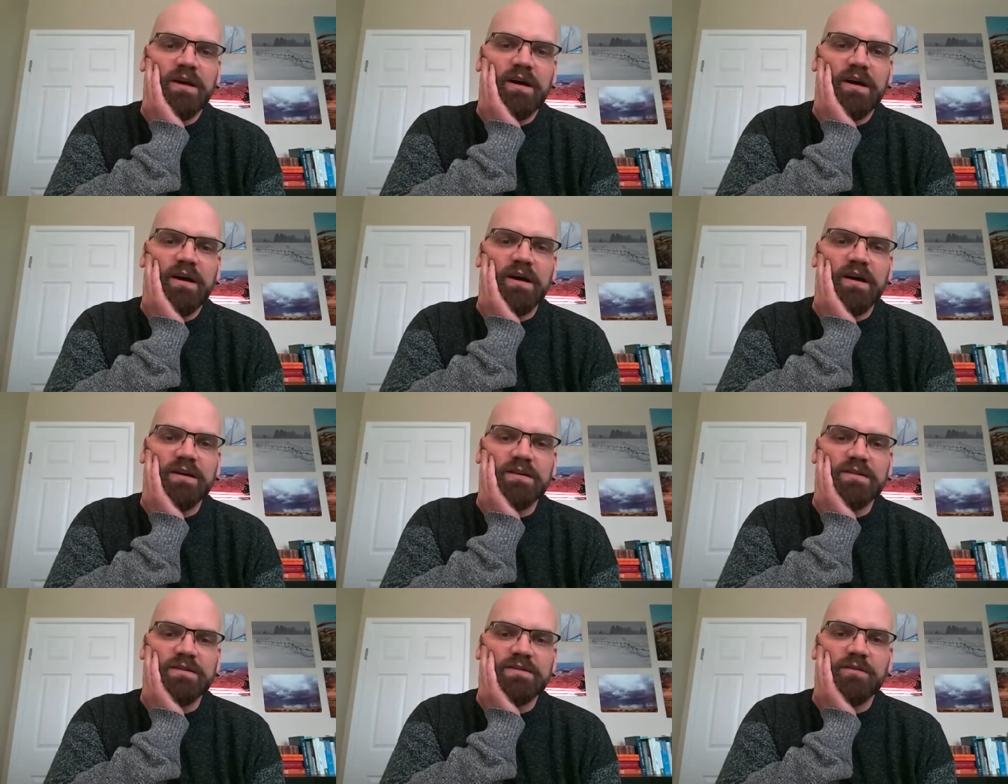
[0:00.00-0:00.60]

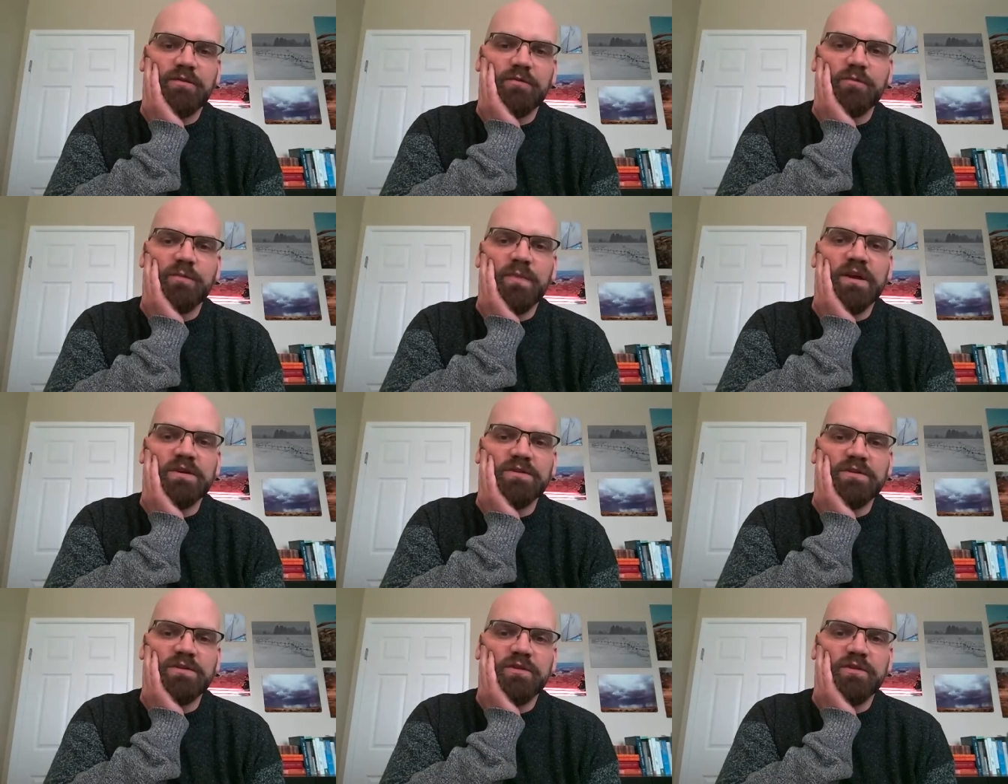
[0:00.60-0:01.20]
uh, so
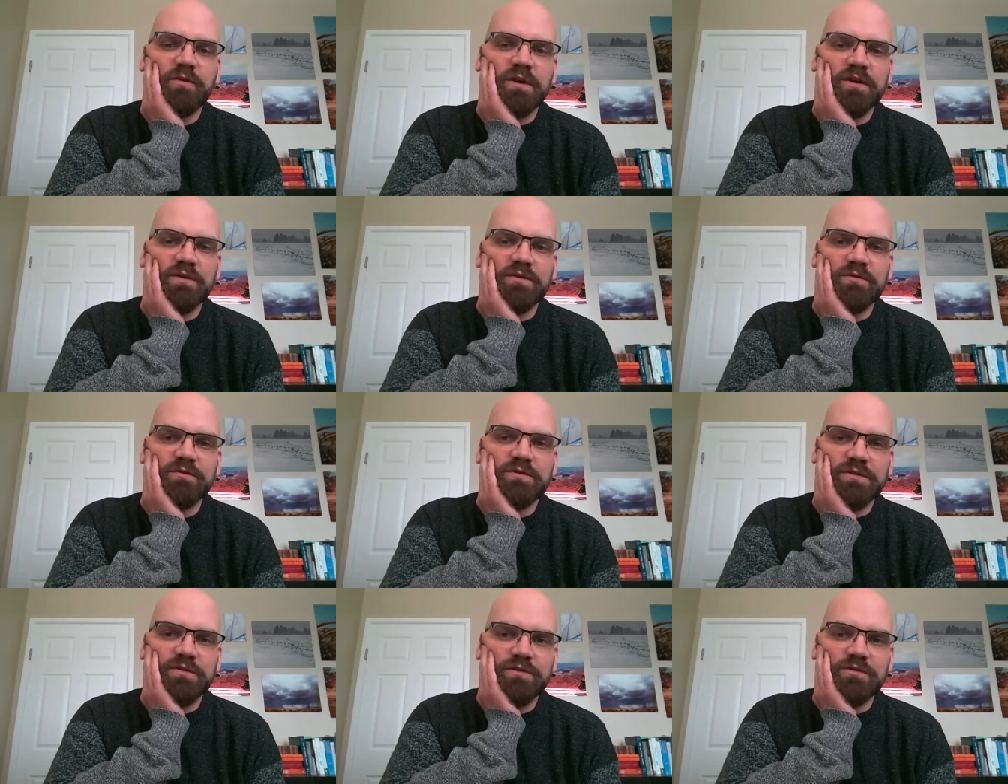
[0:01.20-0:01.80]
make sure what
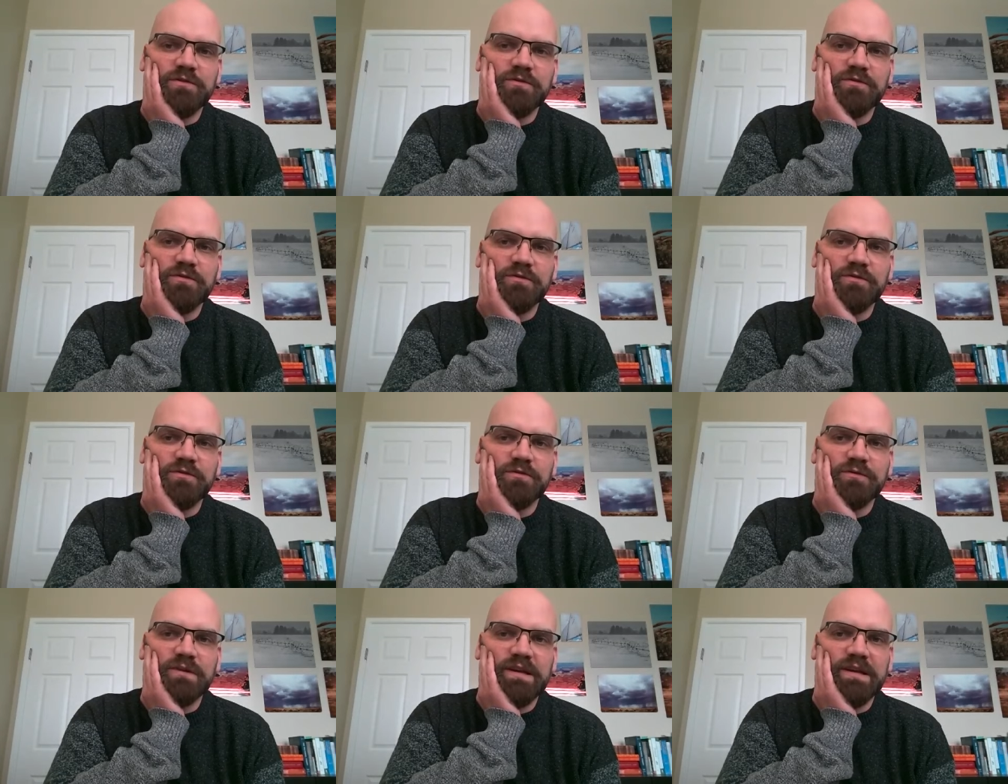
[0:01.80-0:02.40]
you
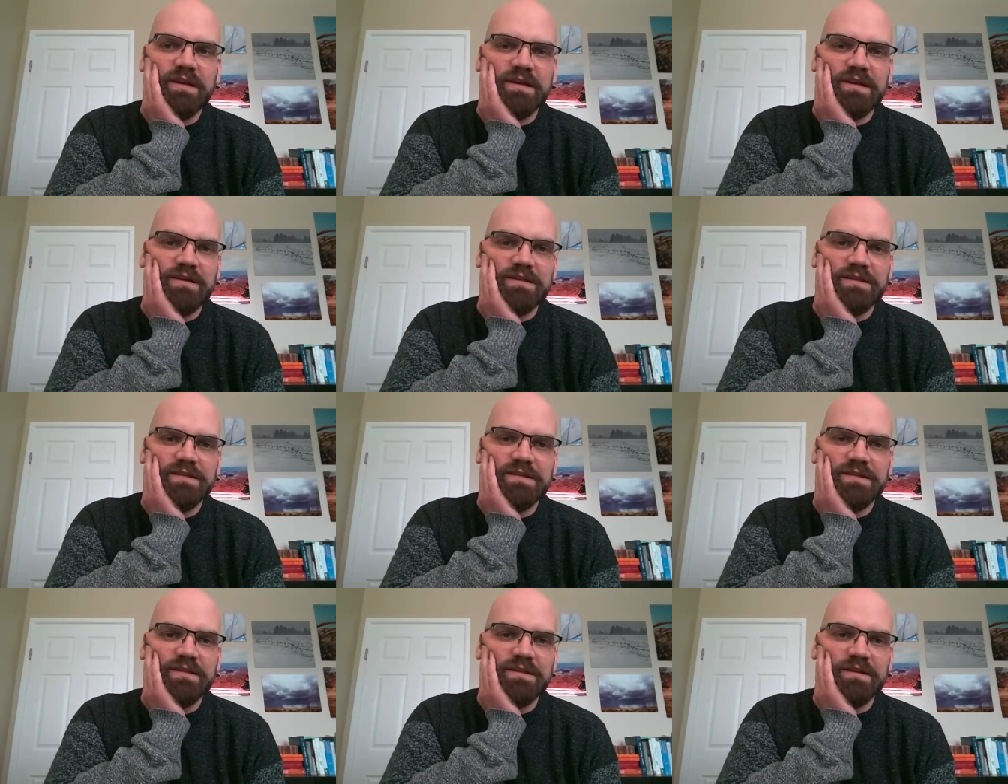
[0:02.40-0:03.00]
do
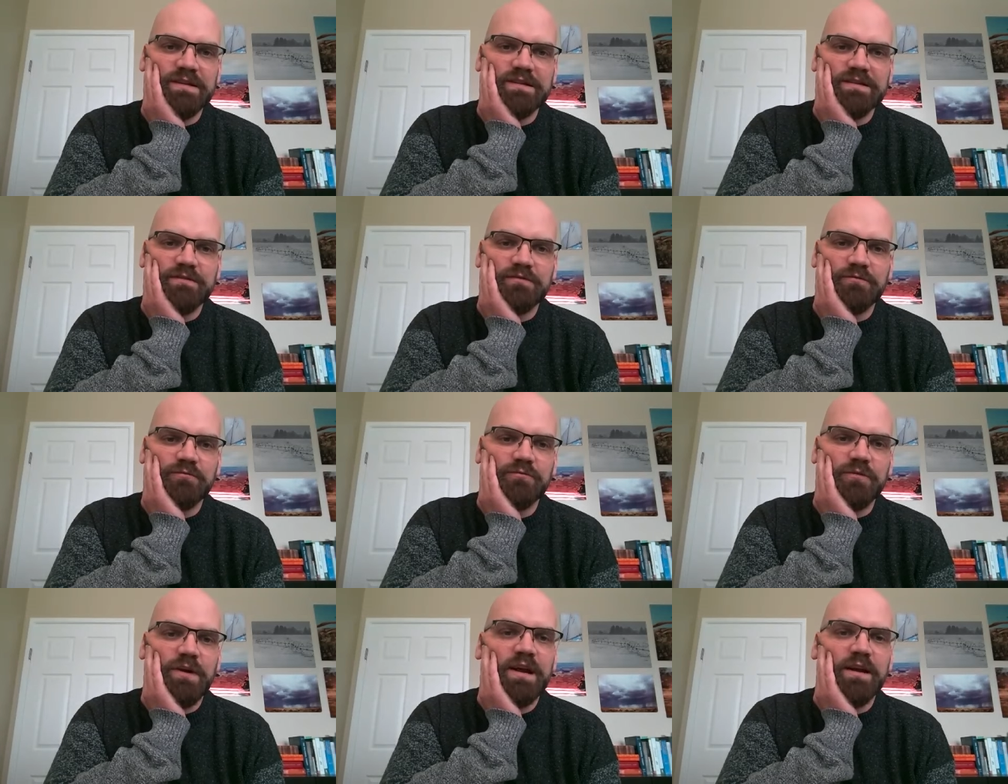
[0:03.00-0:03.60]
is is
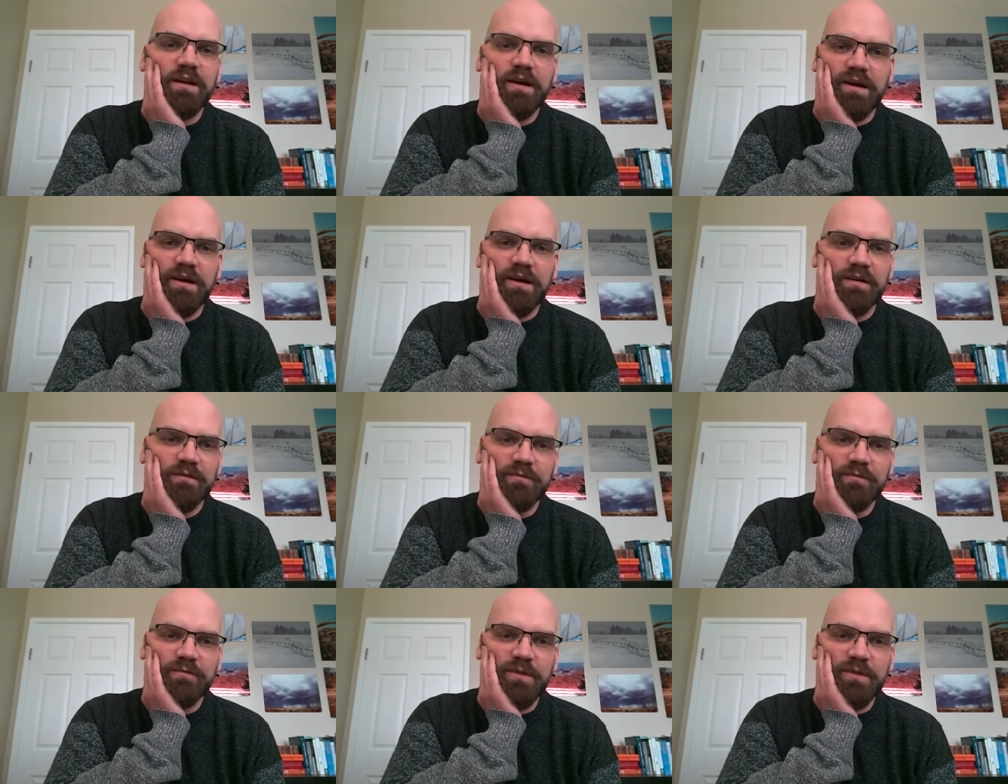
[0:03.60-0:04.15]
right on.